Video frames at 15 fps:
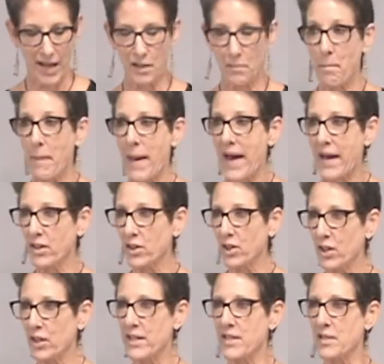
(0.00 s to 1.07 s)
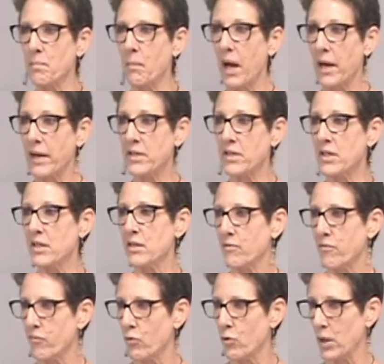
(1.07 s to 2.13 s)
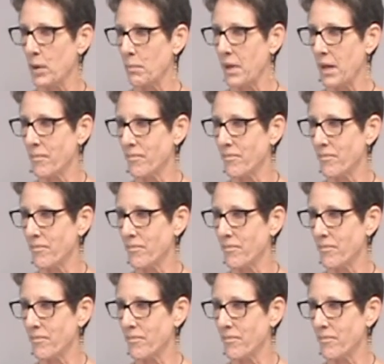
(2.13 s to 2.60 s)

and matter is mind in form.